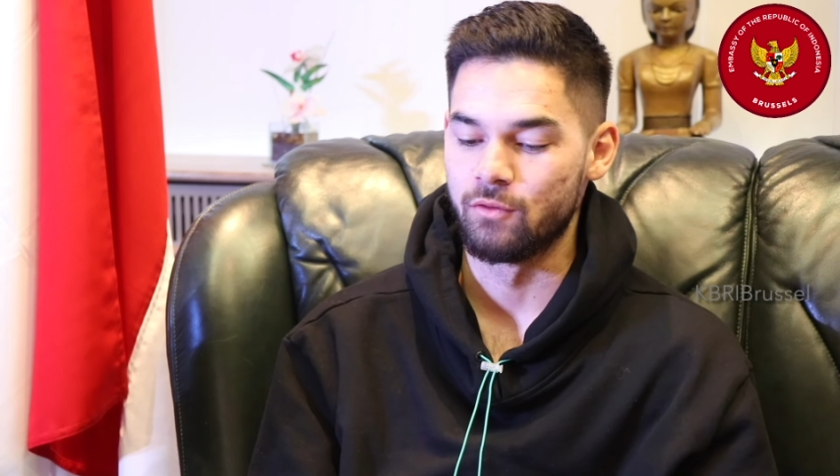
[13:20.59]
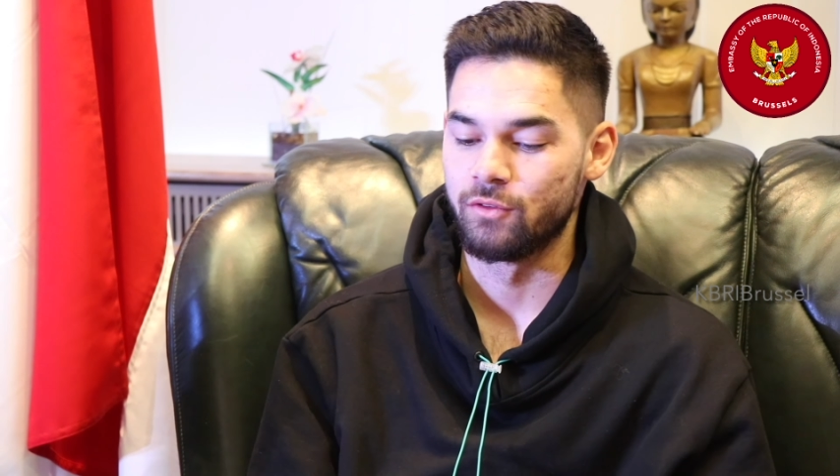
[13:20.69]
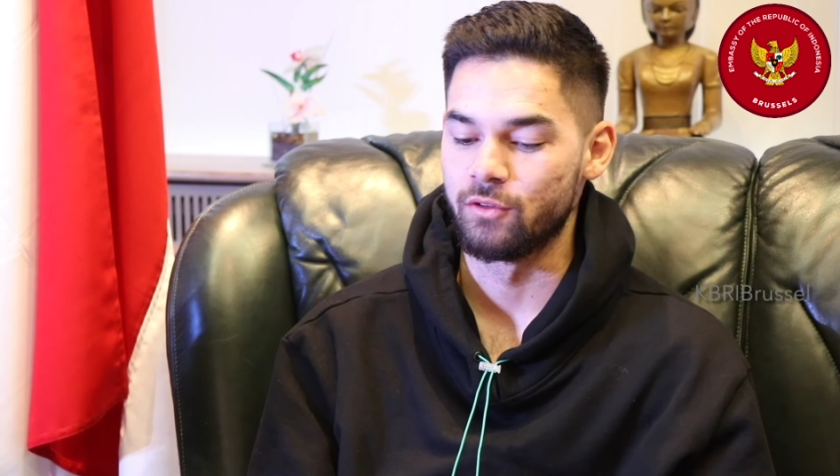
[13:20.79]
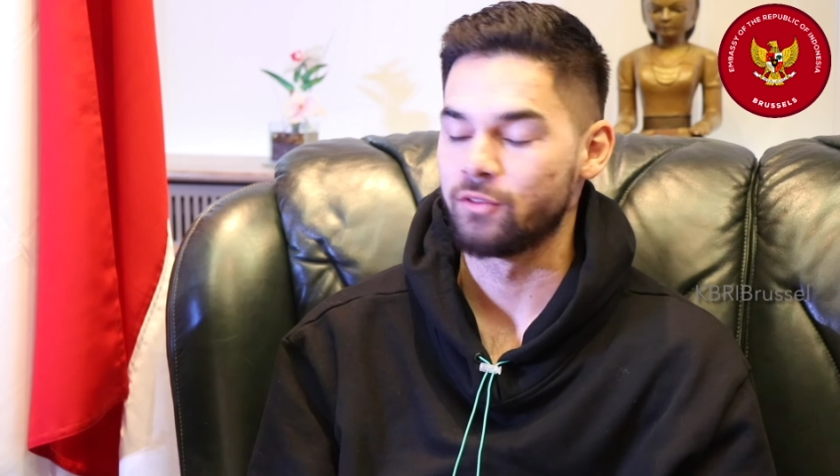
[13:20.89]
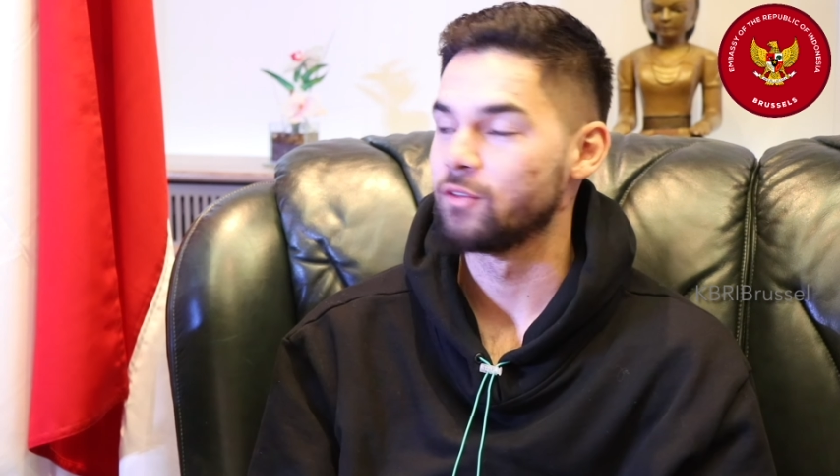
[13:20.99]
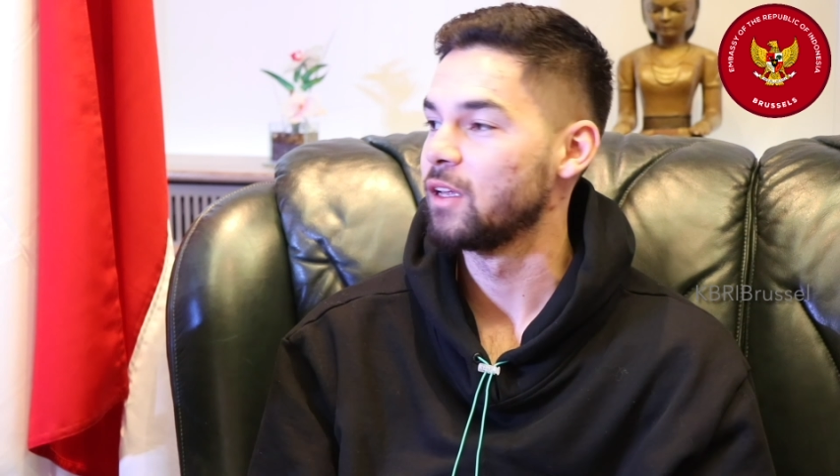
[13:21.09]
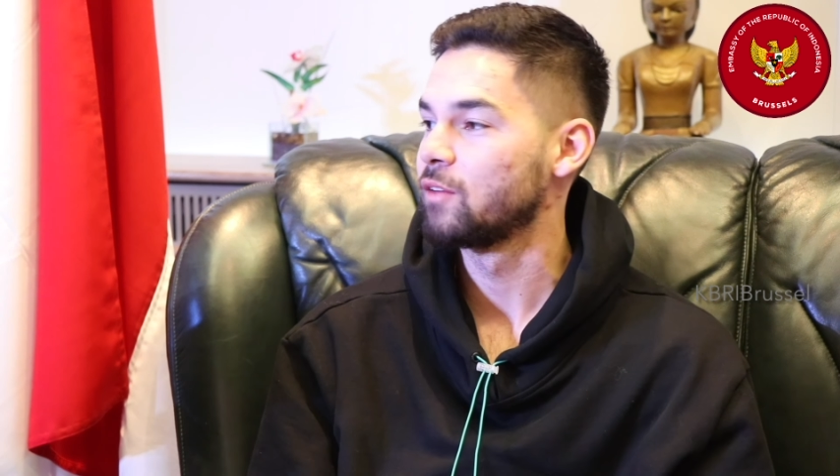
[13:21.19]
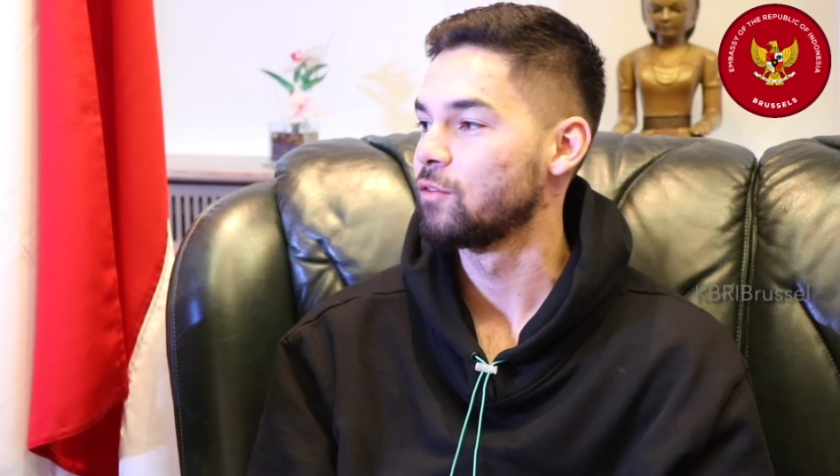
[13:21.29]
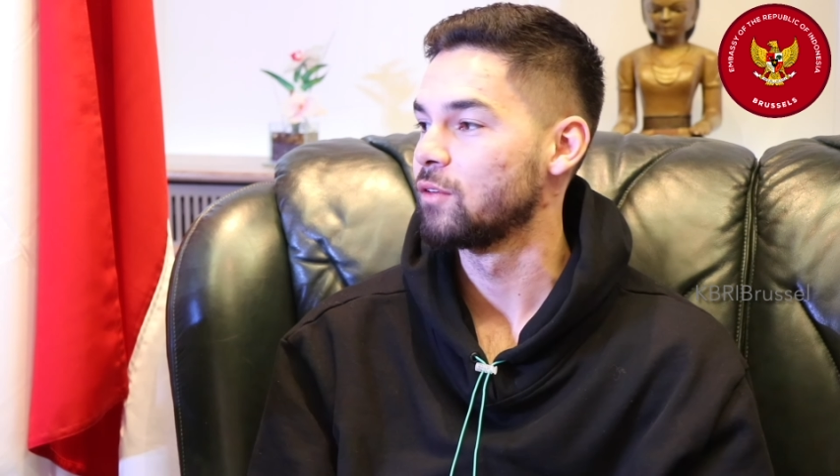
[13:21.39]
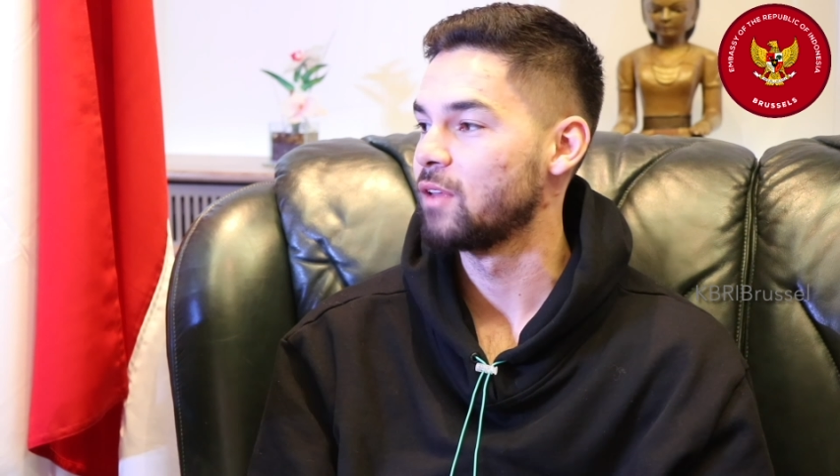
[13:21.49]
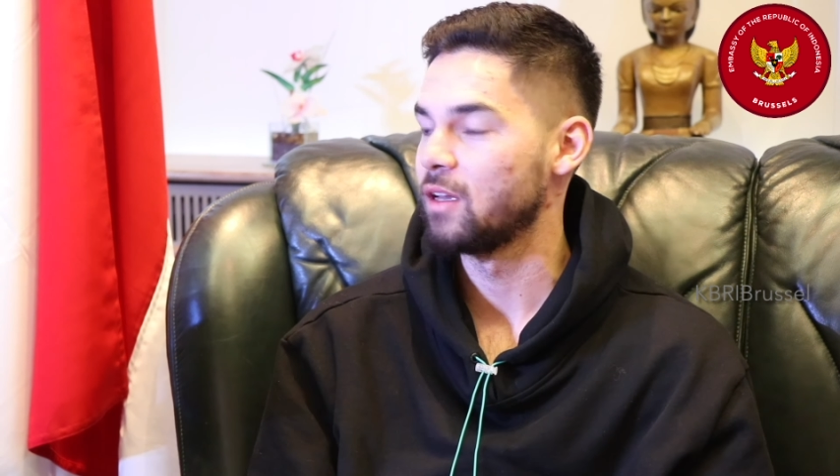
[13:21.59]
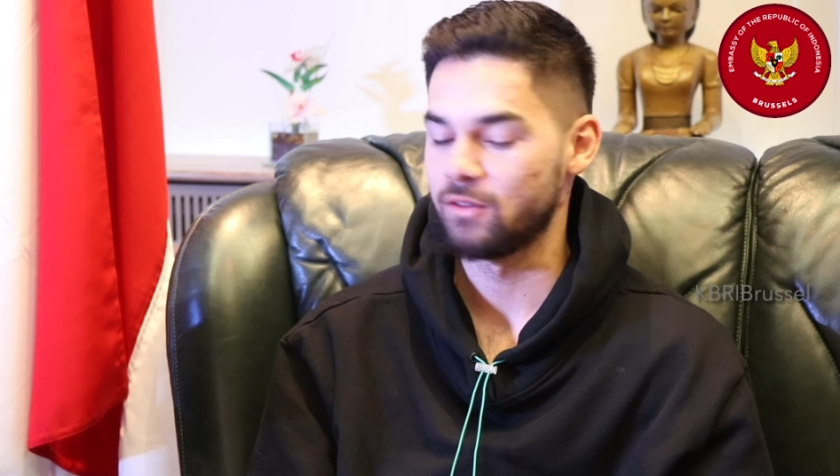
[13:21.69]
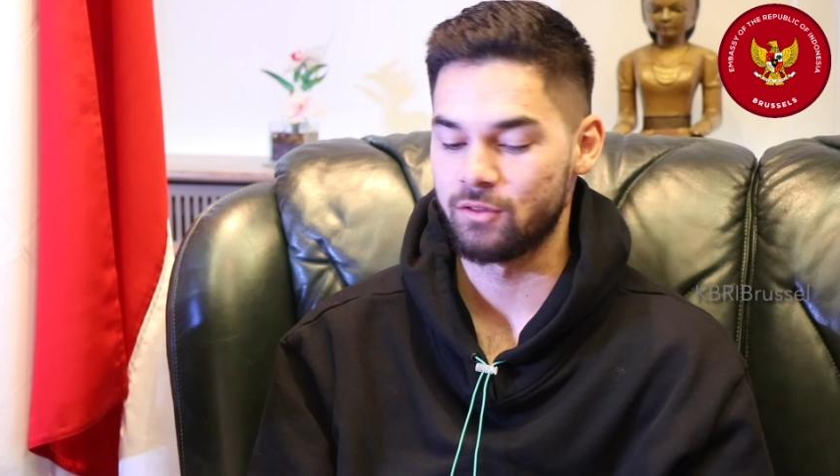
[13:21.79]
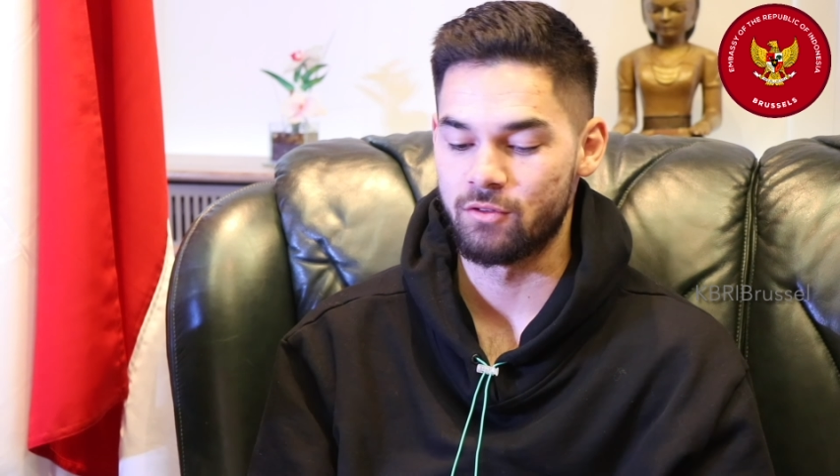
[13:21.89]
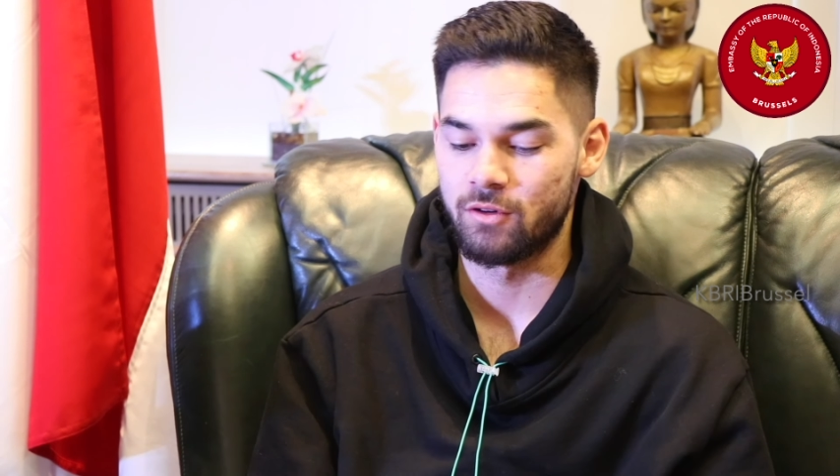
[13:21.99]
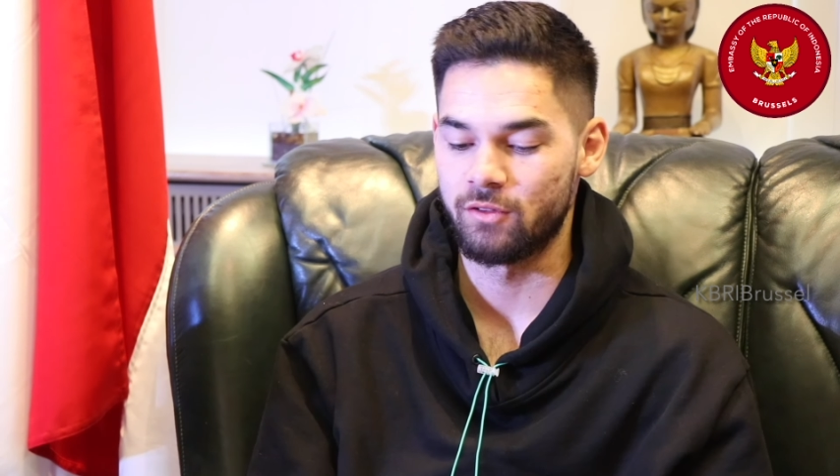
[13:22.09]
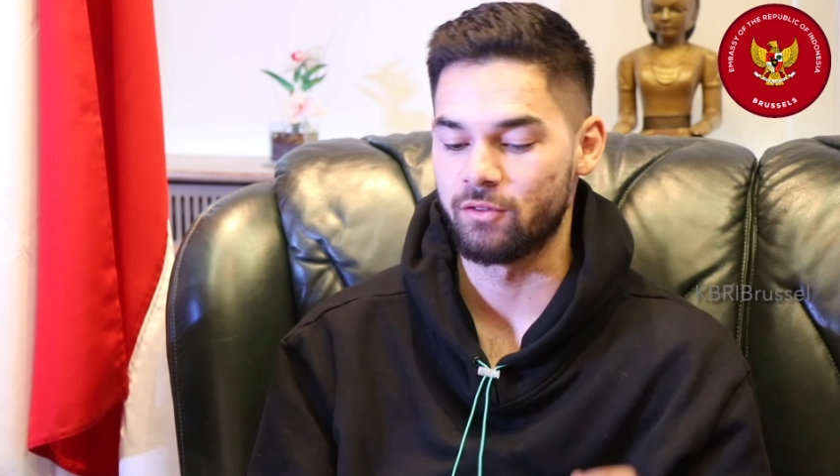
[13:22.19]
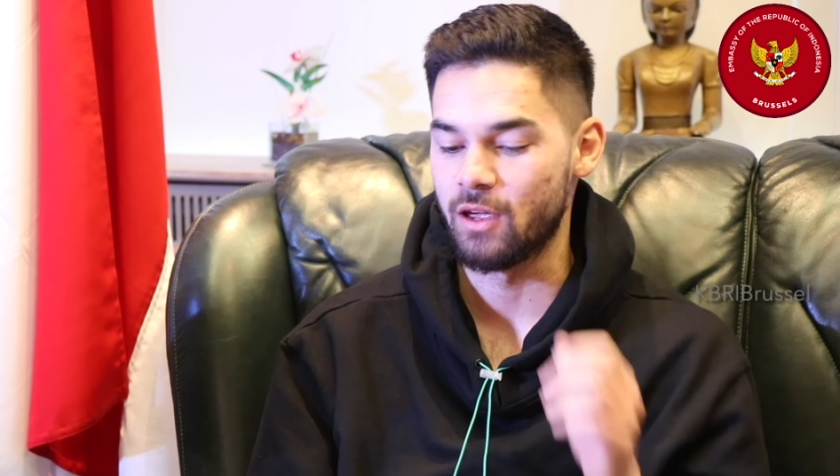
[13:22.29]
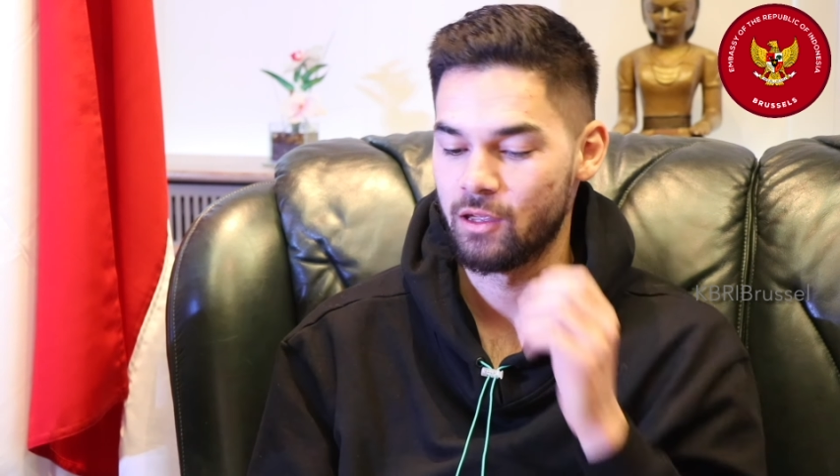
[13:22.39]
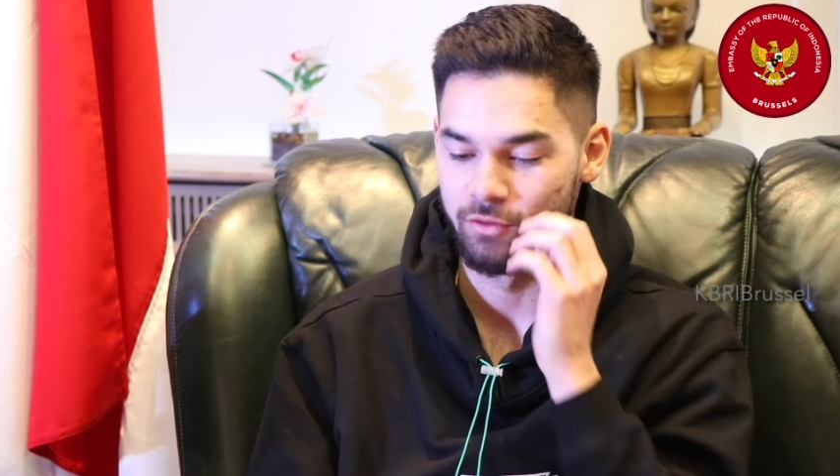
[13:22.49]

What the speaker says: was also next to a tennis court, so I